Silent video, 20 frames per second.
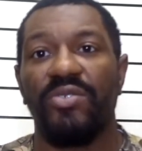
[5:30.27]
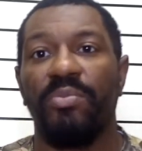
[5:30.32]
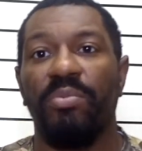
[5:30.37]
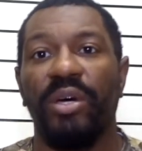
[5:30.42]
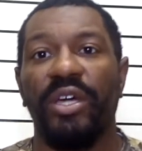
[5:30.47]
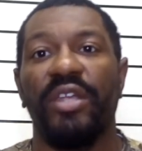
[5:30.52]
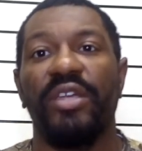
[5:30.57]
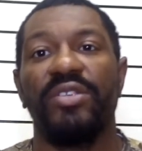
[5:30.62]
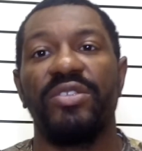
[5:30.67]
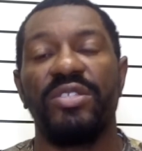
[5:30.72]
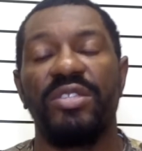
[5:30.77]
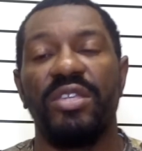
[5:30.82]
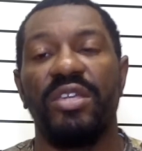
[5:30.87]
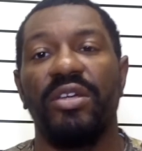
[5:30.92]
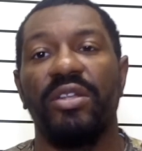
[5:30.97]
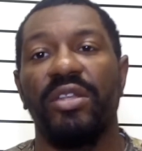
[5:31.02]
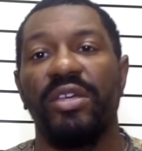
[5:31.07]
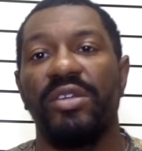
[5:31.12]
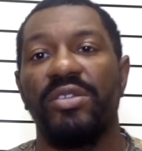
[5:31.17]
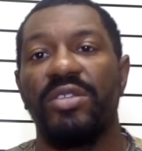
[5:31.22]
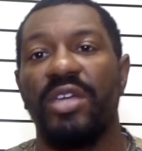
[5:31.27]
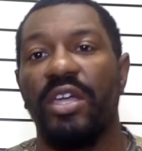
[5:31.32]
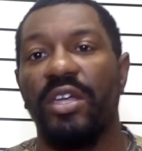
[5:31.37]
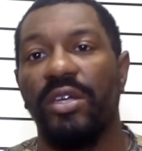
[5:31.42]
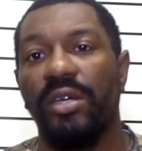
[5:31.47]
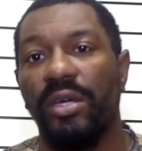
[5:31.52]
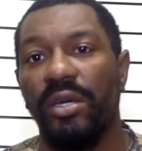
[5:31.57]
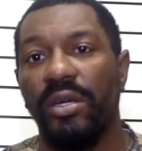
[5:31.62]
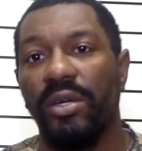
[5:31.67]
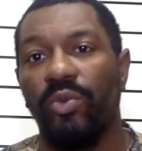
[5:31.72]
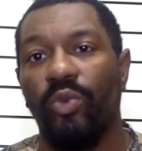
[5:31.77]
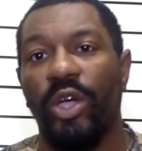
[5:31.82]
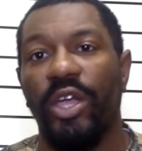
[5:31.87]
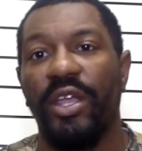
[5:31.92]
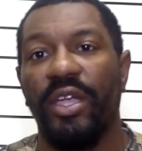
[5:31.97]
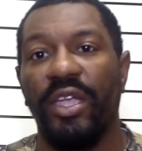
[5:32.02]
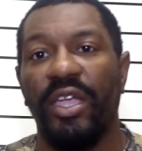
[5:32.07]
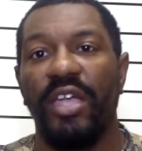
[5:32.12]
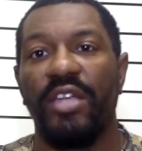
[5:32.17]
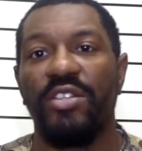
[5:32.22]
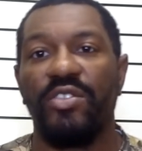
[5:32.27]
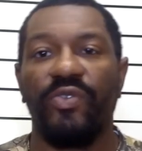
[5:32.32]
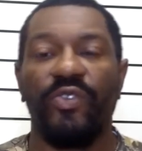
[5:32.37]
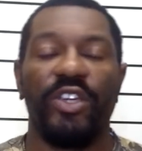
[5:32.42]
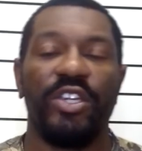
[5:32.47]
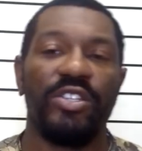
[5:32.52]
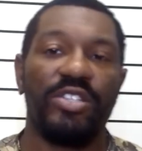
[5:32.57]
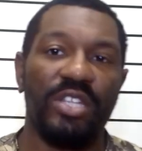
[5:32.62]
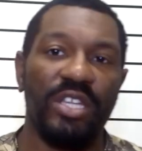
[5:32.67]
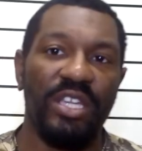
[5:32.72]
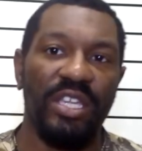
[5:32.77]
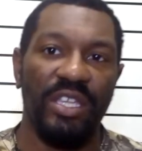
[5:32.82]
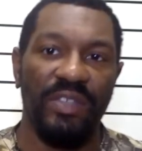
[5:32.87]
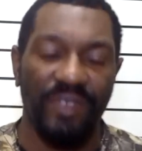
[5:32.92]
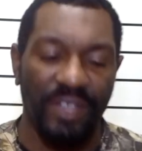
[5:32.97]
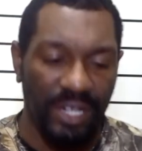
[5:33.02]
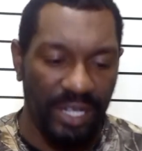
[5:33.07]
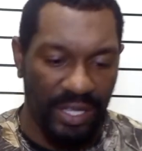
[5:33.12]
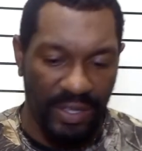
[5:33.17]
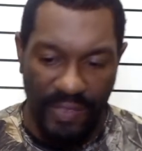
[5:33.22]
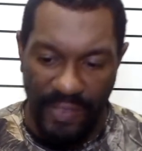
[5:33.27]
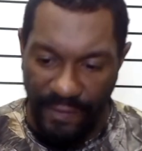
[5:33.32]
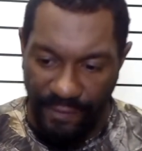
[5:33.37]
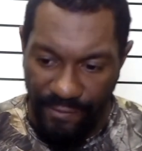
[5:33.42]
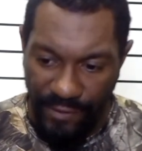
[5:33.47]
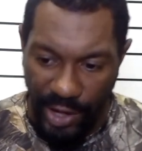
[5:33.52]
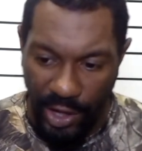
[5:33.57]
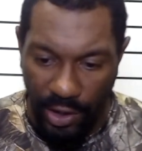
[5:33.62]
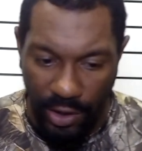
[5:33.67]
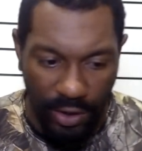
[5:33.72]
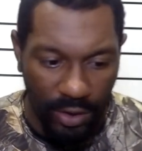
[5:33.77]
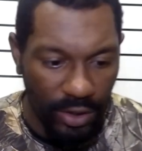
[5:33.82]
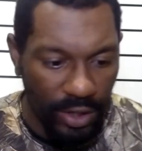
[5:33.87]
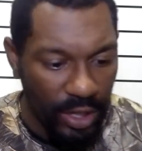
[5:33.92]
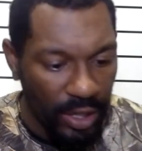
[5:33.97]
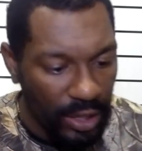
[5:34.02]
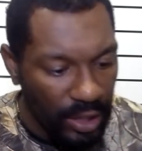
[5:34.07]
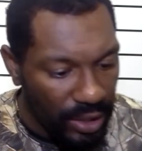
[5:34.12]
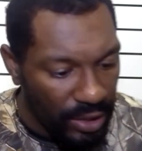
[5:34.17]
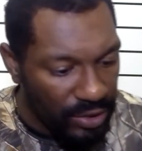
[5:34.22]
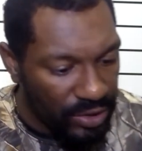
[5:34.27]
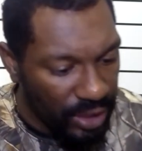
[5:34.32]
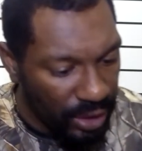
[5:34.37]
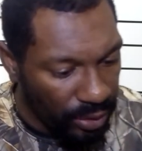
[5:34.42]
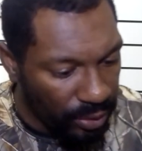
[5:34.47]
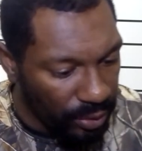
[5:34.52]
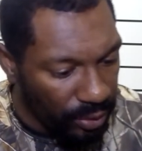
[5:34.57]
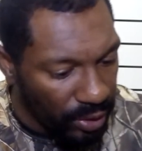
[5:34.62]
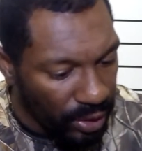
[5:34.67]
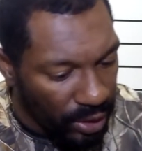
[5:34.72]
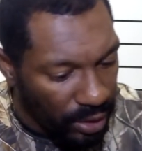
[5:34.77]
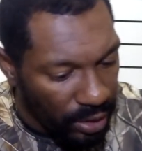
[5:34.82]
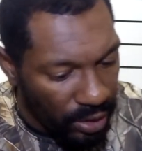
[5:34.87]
But it still is a good way to catch fish, even in the fall. So